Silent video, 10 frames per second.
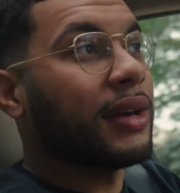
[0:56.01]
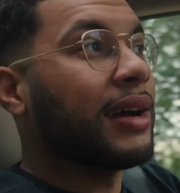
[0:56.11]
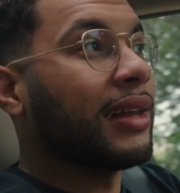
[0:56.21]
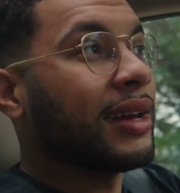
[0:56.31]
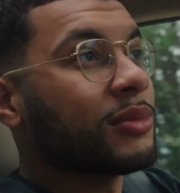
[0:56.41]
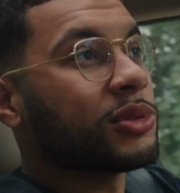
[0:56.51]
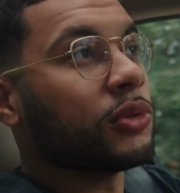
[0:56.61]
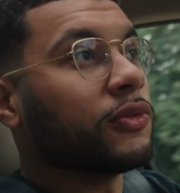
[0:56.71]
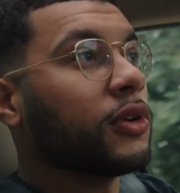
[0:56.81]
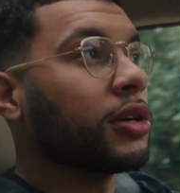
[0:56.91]
I like them so
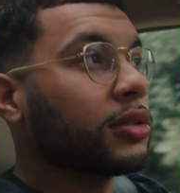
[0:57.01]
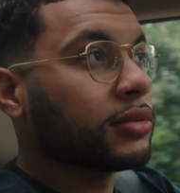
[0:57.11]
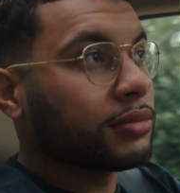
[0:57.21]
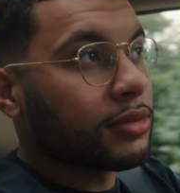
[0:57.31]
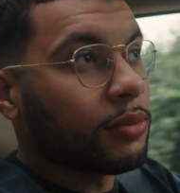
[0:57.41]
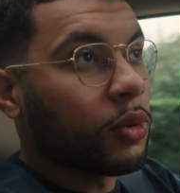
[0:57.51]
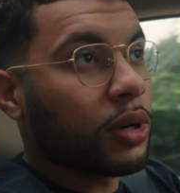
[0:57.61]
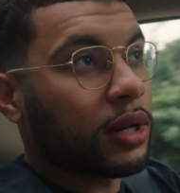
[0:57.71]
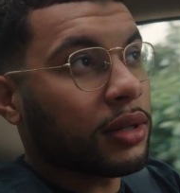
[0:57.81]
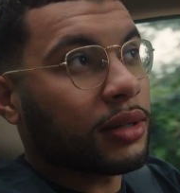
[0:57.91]
far. The
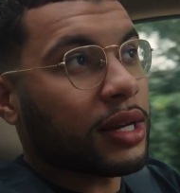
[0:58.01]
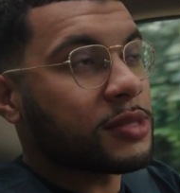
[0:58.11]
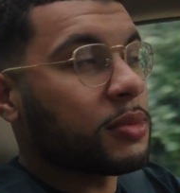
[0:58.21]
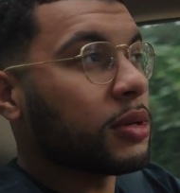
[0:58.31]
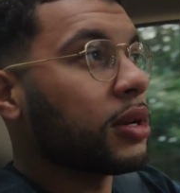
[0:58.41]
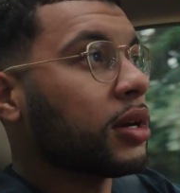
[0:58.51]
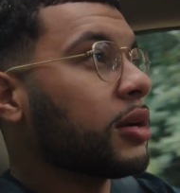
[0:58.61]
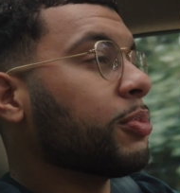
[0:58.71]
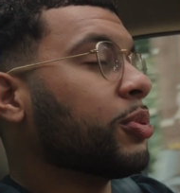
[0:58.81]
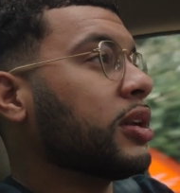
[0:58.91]
morning has been
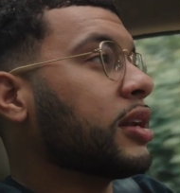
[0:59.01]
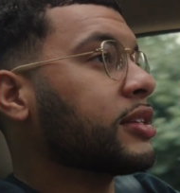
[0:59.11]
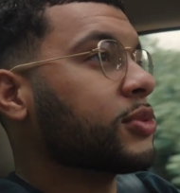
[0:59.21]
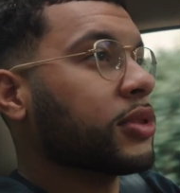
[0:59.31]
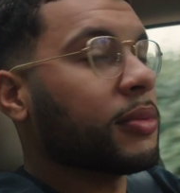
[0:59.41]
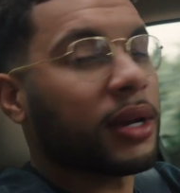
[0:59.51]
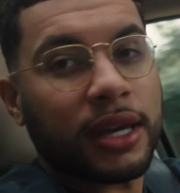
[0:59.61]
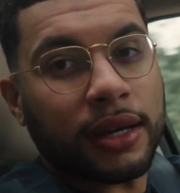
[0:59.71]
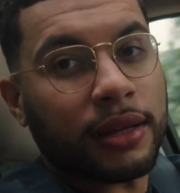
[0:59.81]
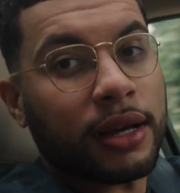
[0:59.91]
pretty nice with them, I
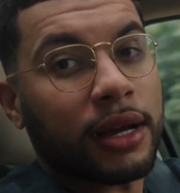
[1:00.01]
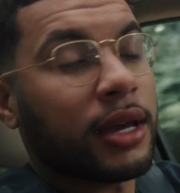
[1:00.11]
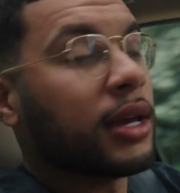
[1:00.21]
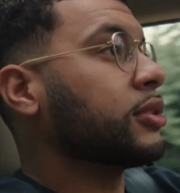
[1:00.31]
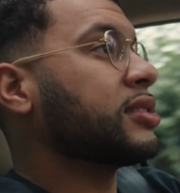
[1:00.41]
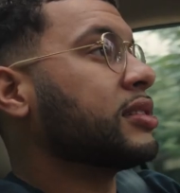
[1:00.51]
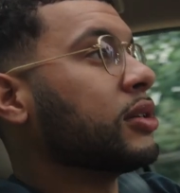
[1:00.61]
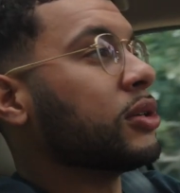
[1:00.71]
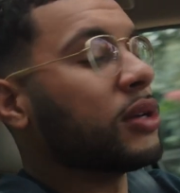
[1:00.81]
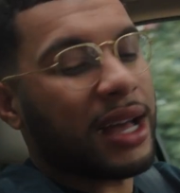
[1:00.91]
can't lie. They're
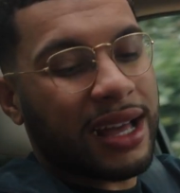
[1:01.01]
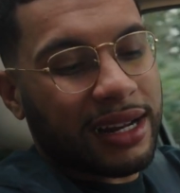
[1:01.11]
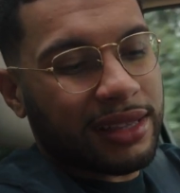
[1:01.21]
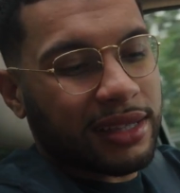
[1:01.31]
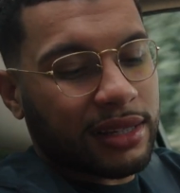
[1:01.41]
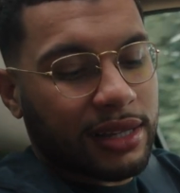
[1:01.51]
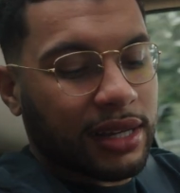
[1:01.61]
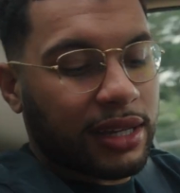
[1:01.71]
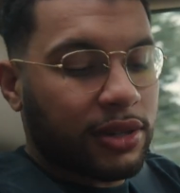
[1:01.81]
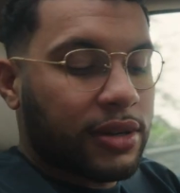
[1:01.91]
still at, I think,
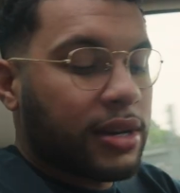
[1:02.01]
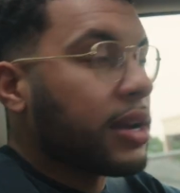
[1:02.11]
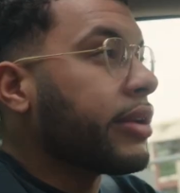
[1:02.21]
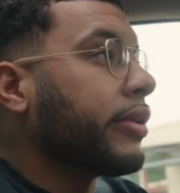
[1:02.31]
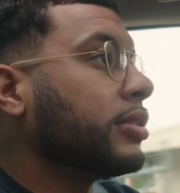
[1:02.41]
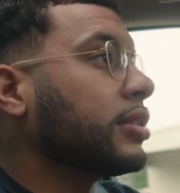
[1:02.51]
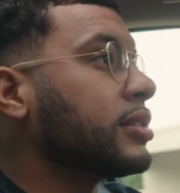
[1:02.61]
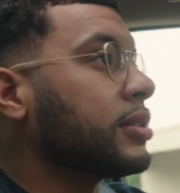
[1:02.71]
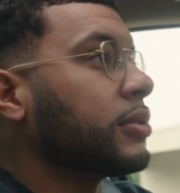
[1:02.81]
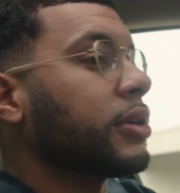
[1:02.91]
like either, let's
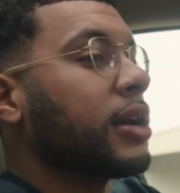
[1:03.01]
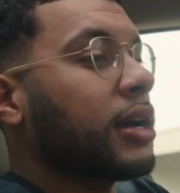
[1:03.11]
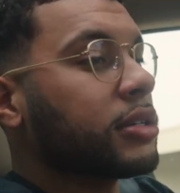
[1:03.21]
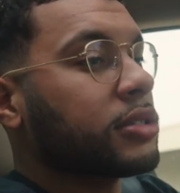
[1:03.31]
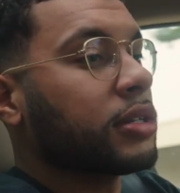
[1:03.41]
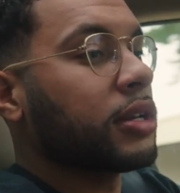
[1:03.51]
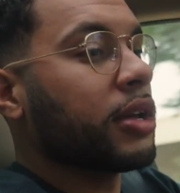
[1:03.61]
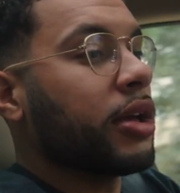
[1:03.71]
see what they're at actually.